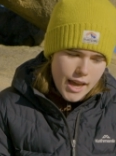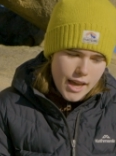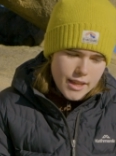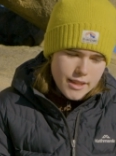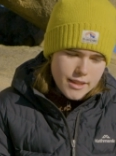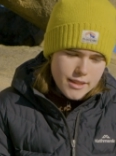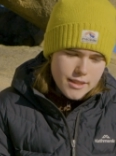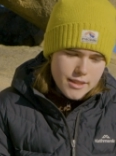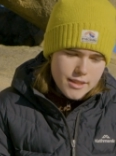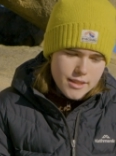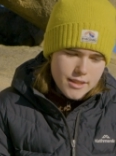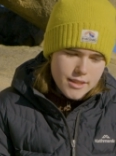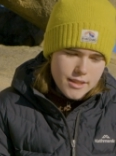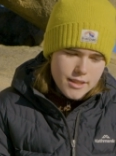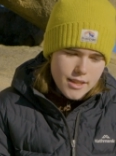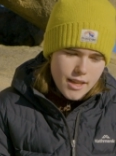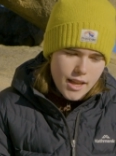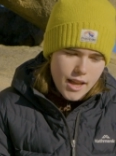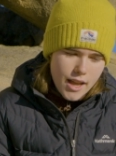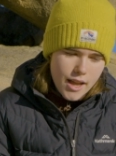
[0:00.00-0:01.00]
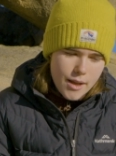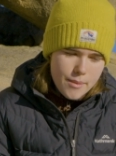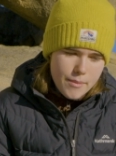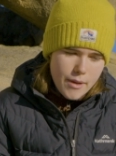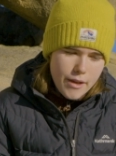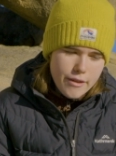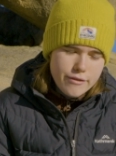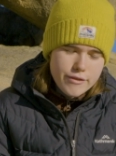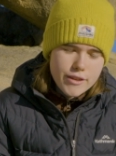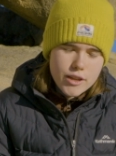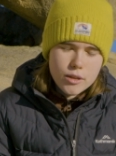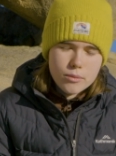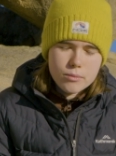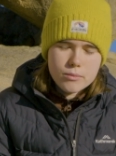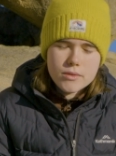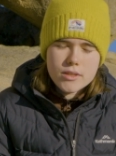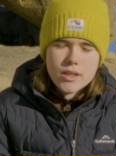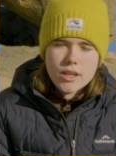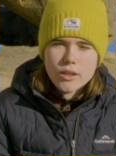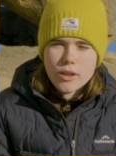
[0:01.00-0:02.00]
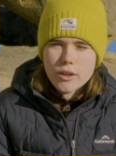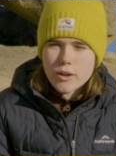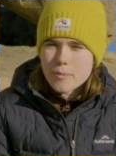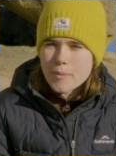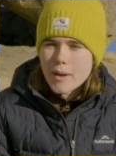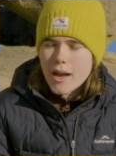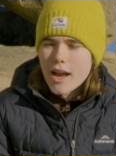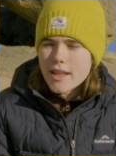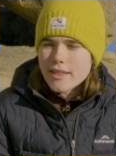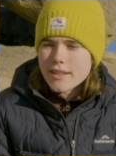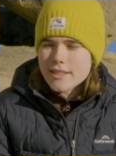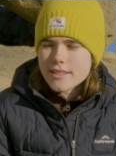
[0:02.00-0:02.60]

and um, I filmed a lot of behind